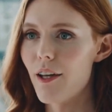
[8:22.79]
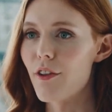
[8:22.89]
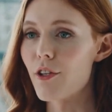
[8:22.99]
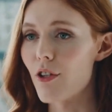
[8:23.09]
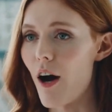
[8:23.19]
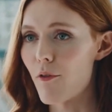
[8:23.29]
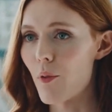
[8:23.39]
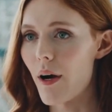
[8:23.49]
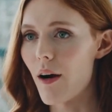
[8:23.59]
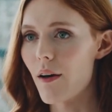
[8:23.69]
The
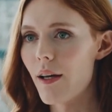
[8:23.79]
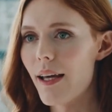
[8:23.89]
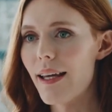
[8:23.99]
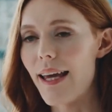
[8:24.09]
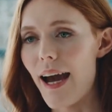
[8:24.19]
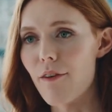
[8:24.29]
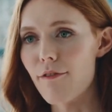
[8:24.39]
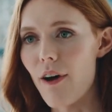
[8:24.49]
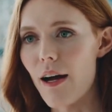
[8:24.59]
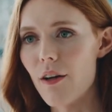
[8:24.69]
software, CAD
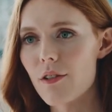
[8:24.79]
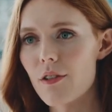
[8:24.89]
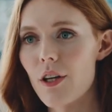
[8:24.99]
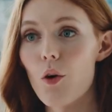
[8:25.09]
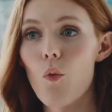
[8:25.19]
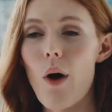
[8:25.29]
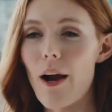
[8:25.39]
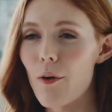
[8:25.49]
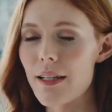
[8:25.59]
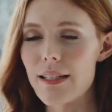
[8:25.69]
files, wiring